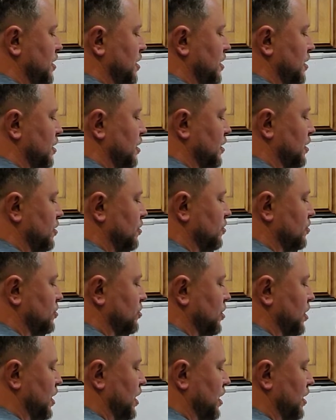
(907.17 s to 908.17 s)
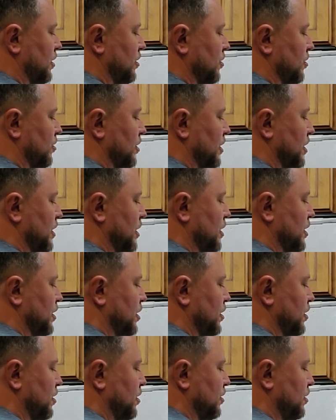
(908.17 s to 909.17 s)
a little triangle
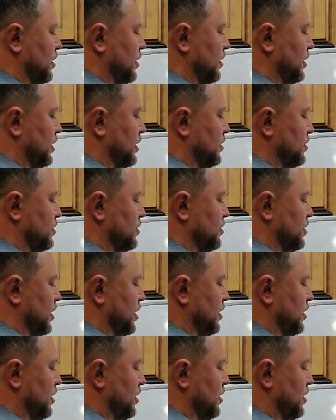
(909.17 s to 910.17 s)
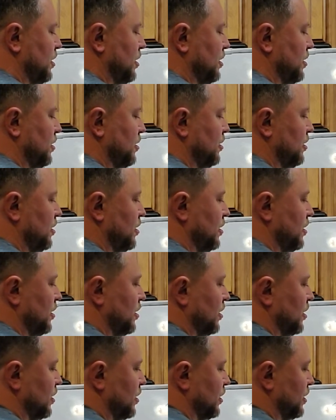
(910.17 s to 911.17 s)
here that gets shaded in,
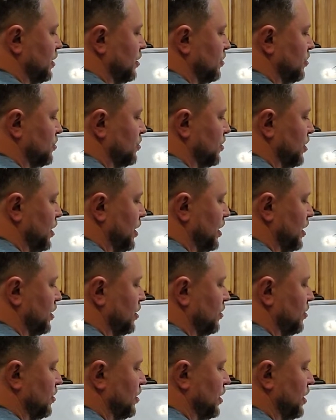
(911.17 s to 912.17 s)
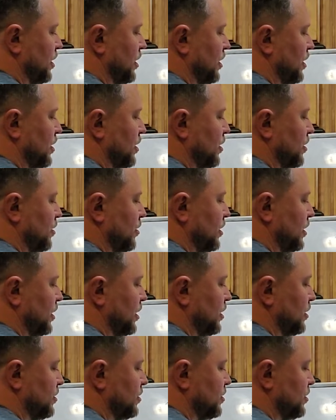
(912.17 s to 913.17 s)
a little triangle here that
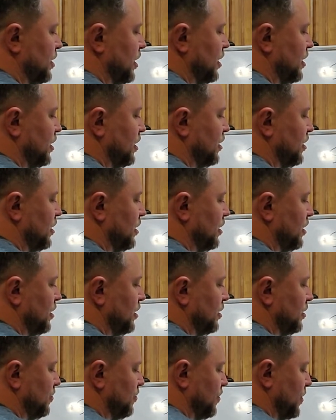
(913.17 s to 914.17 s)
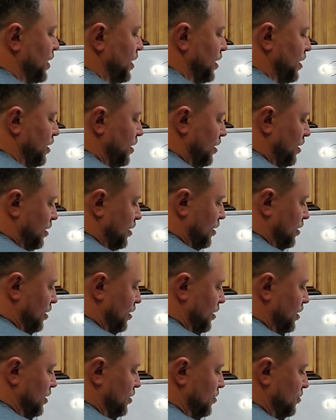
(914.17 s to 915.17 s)
gets shaded in, a
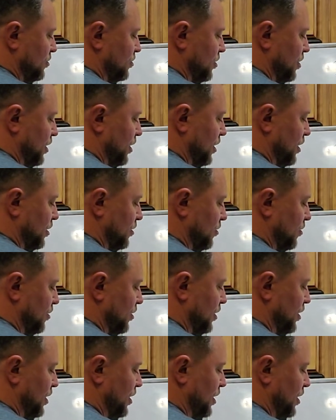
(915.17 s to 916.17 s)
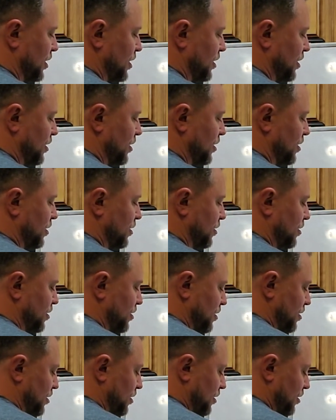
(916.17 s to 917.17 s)
little triangle there,
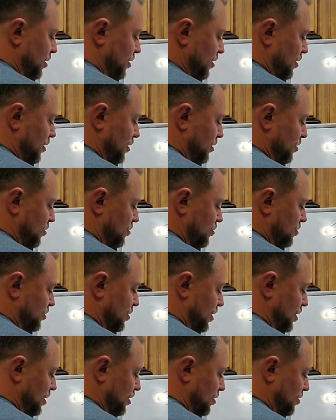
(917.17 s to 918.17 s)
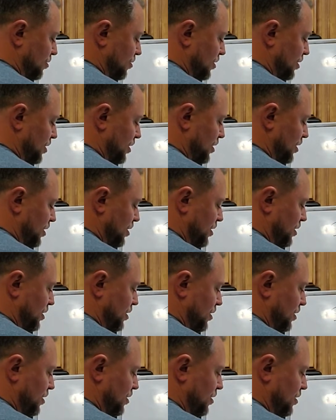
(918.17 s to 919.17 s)
a little triangle
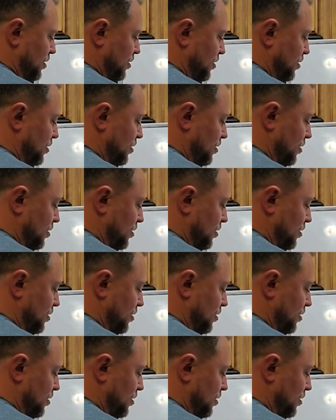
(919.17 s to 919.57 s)
here,